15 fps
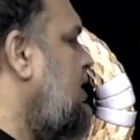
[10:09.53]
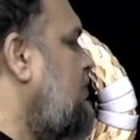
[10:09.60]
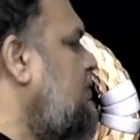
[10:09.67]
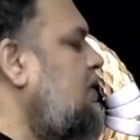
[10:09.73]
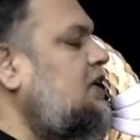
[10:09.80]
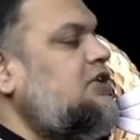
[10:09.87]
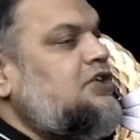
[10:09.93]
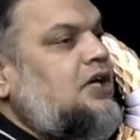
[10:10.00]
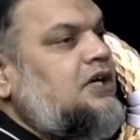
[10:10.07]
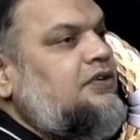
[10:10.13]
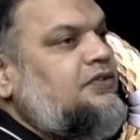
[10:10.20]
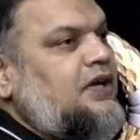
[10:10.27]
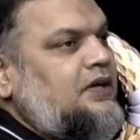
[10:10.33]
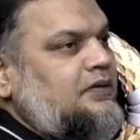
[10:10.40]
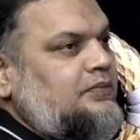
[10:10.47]
and VLSI
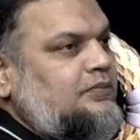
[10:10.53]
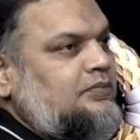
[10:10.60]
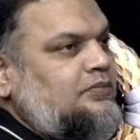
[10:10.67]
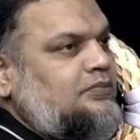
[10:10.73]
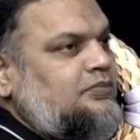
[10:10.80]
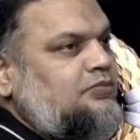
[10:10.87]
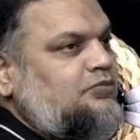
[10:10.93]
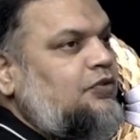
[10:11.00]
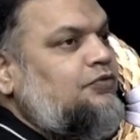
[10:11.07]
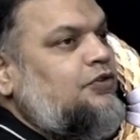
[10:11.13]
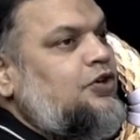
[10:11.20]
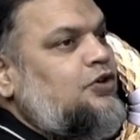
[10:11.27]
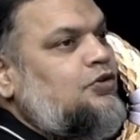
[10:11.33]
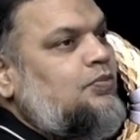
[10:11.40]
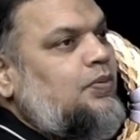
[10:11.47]
design,
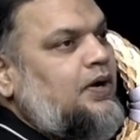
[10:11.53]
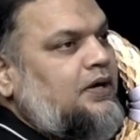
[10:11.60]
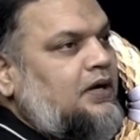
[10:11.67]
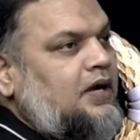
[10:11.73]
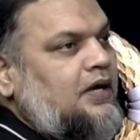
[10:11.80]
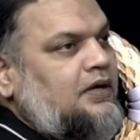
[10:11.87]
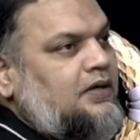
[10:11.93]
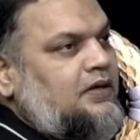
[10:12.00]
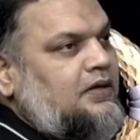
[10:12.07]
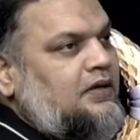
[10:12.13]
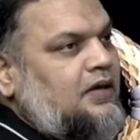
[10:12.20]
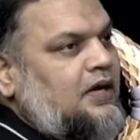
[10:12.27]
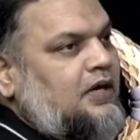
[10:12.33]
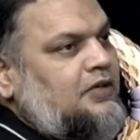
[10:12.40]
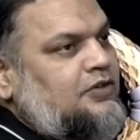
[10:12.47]
52.9
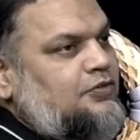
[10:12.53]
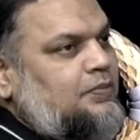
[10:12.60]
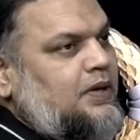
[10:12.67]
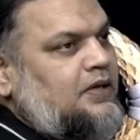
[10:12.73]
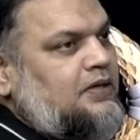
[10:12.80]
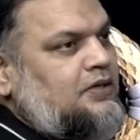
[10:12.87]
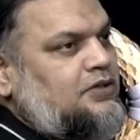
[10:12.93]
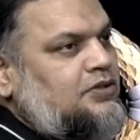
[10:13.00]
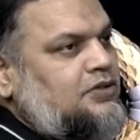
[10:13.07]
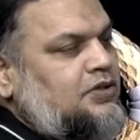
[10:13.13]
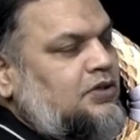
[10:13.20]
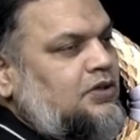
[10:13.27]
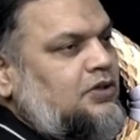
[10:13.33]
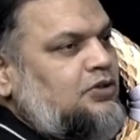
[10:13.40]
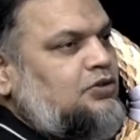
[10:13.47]
highest package.
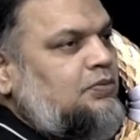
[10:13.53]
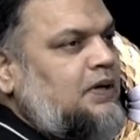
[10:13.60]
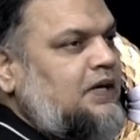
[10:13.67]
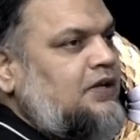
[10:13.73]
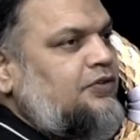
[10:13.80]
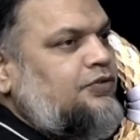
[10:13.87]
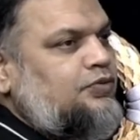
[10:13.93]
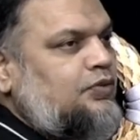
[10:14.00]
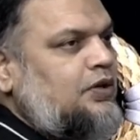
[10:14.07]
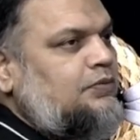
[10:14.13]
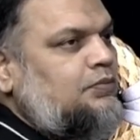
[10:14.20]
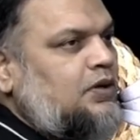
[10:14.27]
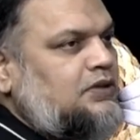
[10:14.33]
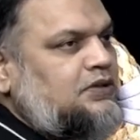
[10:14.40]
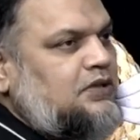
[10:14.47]
So my dear
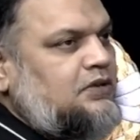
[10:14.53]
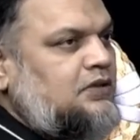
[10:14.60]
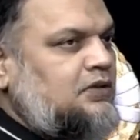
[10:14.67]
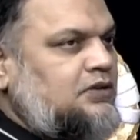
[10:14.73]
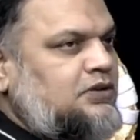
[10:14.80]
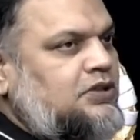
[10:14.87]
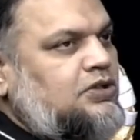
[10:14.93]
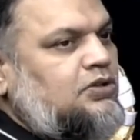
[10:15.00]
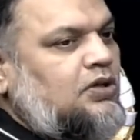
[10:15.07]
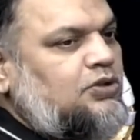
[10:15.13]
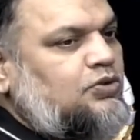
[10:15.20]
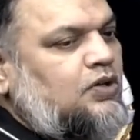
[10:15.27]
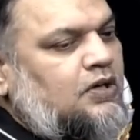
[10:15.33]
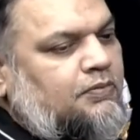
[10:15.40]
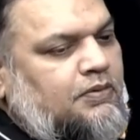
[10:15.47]
student boys and girls, this is
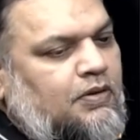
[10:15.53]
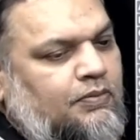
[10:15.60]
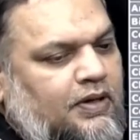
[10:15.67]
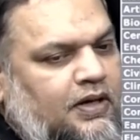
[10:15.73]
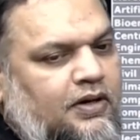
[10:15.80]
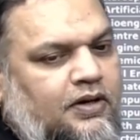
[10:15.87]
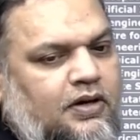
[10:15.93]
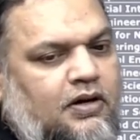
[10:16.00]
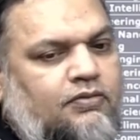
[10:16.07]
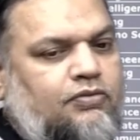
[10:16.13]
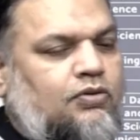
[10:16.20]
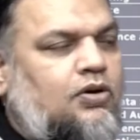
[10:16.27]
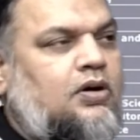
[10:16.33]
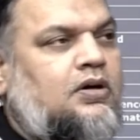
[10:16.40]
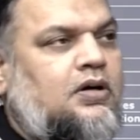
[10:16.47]
also an upcoming area
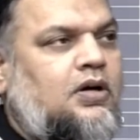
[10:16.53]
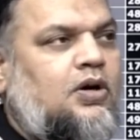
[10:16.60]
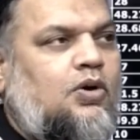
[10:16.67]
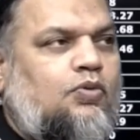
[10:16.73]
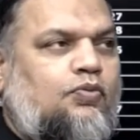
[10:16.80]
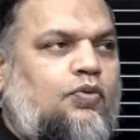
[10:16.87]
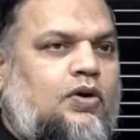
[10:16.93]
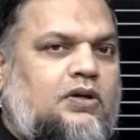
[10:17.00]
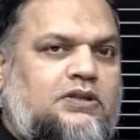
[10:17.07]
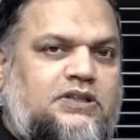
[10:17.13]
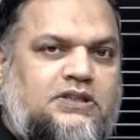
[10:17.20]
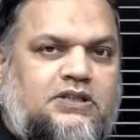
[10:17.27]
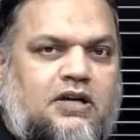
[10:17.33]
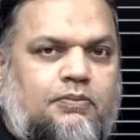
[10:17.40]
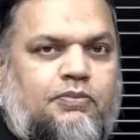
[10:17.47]
for
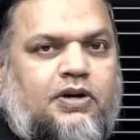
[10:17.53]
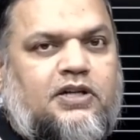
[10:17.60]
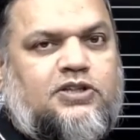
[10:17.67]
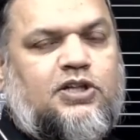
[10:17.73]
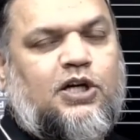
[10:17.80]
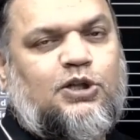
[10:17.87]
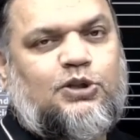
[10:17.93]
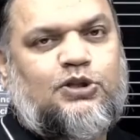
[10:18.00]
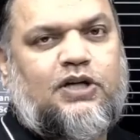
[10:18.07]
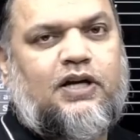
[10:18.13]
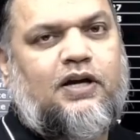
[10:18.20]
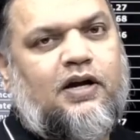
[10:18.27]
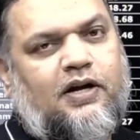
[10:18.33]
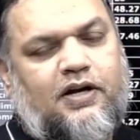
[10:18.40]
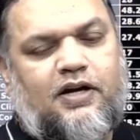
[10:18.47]
computer science,
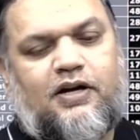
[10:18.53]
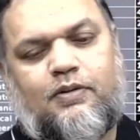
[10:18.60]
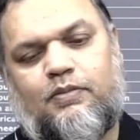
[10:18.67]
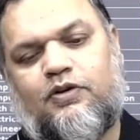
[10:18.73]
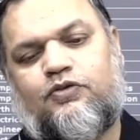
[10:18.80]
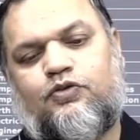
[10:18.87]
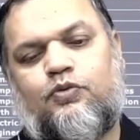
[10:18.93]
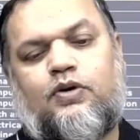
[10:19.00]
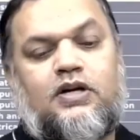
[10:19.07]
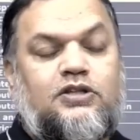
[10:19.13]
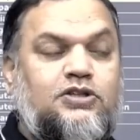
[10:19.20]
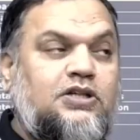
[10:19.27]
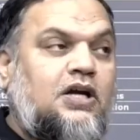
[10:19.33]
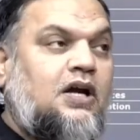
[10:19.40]
AI and ML students,